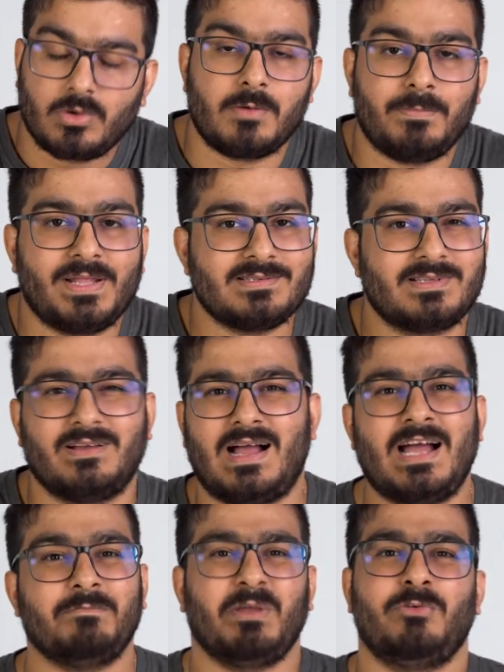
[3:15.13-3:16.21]
complaints there,
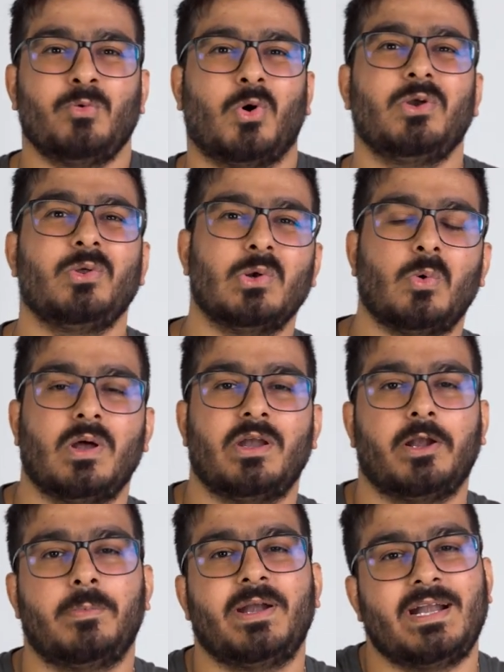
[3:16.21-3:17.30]
and if you want to know a
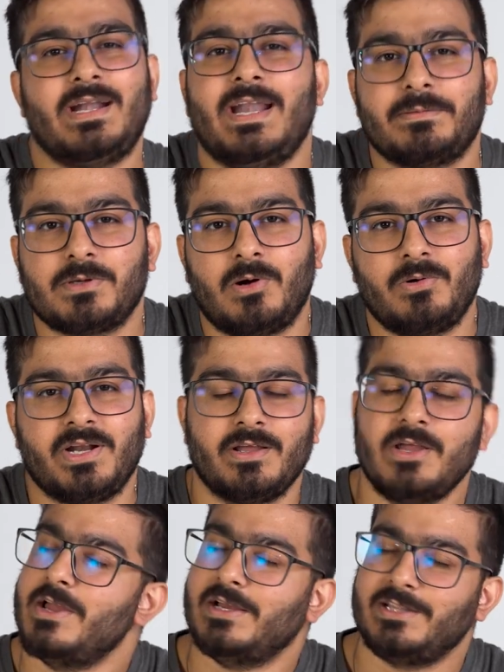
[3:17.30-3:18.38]
little bit in depth about it,
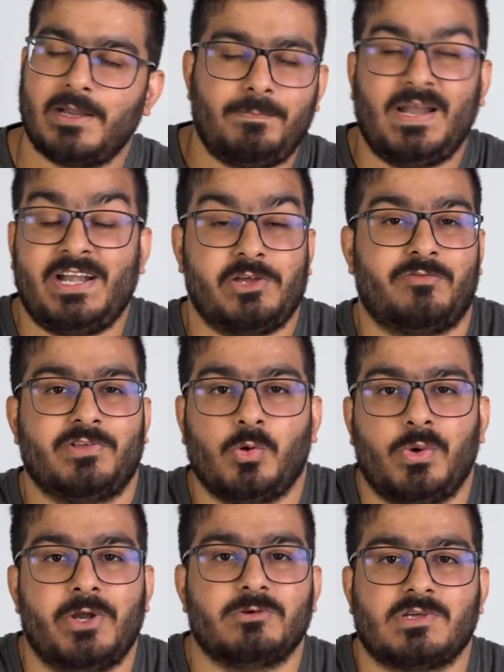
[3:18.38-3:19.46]
there are plenty of other
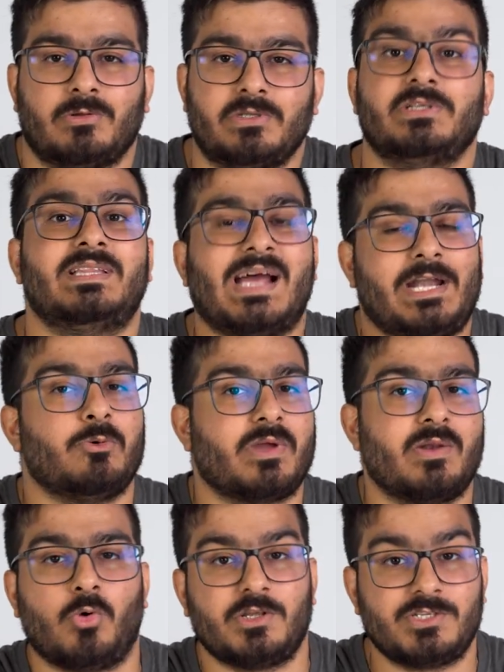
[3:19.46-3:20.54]
videos out there that you
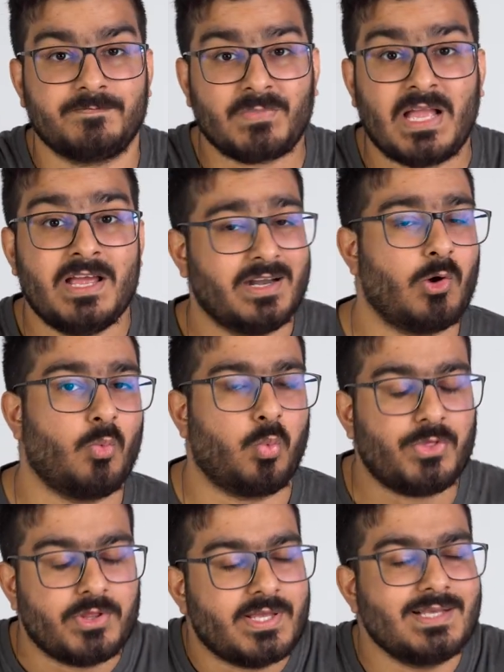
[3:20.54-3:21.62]
can watch. Now,
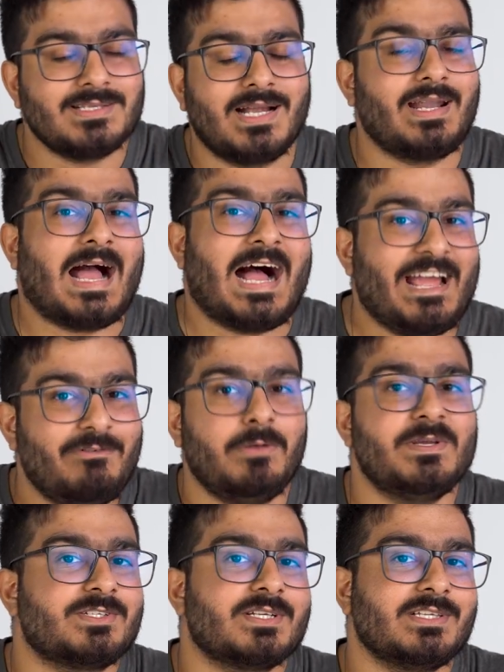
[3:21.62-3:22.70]
the things that I will
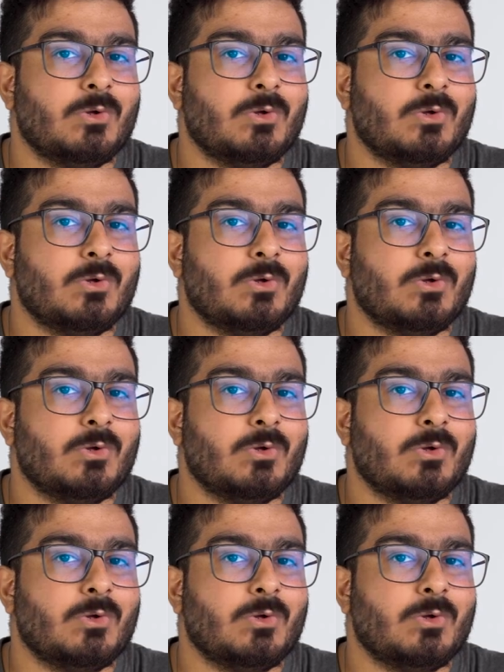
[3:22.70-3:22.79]
be stressing